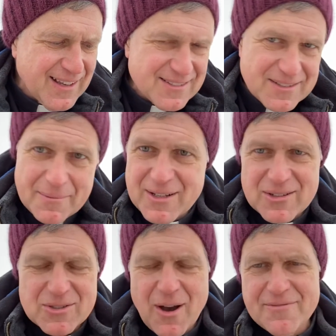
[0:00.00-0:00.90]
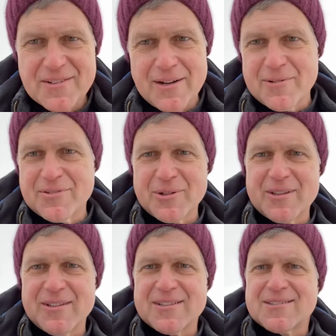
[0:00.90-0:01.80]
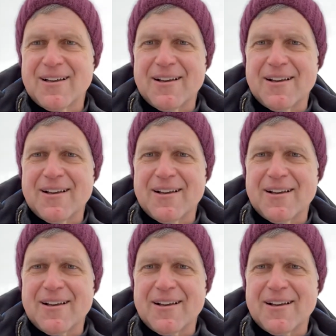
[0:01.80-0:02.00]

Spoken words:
So often I refer to this